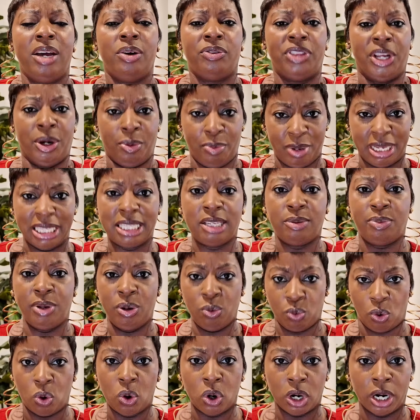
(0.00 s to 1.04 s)
they're meant to be
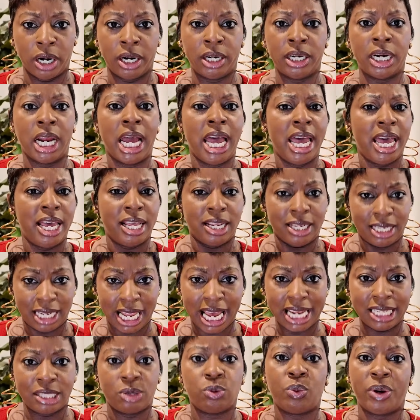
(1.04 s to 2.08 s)
worn,
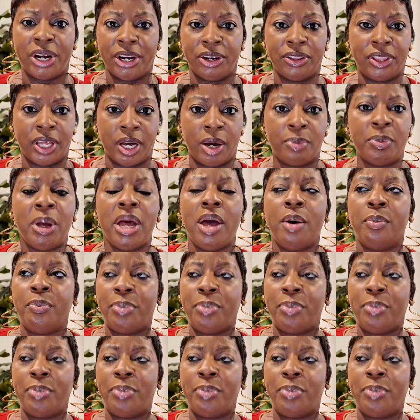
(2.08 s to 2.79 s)
let's wear them.